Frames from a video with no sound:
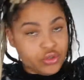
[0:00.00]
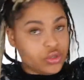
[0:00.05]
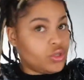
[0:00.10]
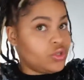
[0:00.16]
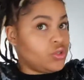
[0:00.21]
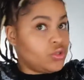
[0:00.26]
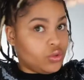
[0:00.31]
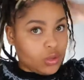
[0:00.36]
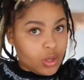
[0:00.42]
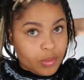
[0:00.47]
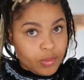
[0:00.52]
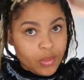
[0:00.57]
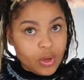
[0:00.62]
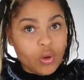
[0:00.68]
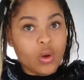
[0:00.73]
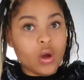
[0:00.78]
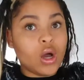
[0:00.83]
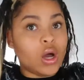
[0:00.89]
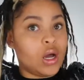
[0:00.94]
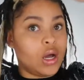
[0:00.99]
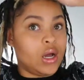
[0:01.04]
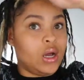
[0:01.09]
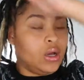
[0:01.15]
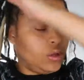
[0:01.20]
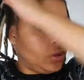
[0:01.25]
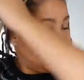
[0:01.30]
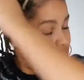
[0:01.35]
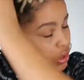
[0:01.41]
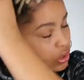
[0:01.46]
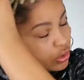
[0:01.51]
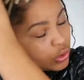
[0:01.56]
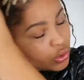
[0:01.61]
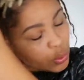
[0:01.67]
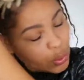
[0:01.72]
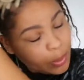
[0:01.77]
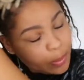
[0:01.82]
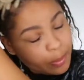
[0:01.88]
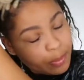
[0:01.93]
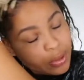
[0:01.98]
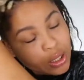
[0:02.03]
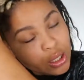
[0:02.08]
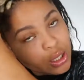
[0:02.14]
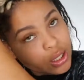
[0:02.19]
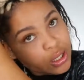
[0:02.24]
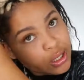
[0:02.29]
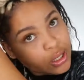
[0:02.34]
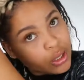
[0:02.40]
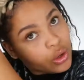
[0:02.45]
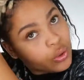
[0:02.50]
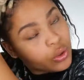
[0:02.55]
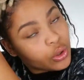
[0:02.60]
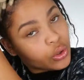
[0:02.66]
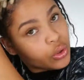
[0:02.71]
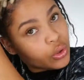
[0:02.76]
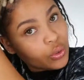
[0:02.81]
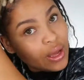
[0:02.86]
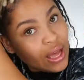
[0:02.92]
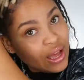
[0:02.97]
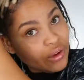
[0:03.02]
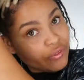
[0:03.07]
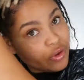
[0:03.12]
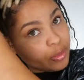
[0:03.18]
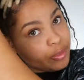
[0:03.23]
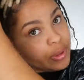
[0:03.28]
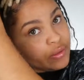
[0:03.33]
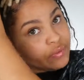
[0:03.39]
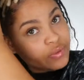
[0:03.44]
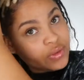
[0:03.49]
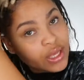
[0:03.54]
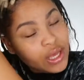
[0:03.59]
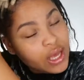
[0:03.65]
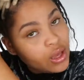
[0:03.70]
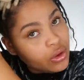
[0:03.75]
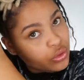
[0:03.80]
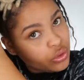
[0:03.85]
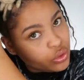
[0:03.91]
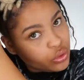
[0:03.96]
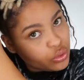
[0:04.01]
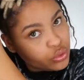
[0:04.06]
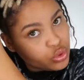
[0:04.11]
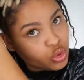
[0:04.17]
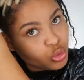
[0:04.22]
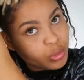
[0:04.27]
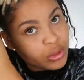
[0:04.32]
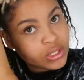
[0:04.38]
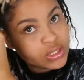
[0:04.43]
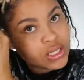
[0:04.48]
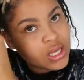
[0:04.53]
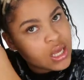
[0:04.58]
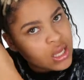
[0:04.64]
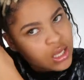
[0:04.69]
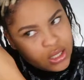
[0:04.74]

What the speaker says: You can do a mohawk. You can do a bun. You can do half up, half down. You can do two buns.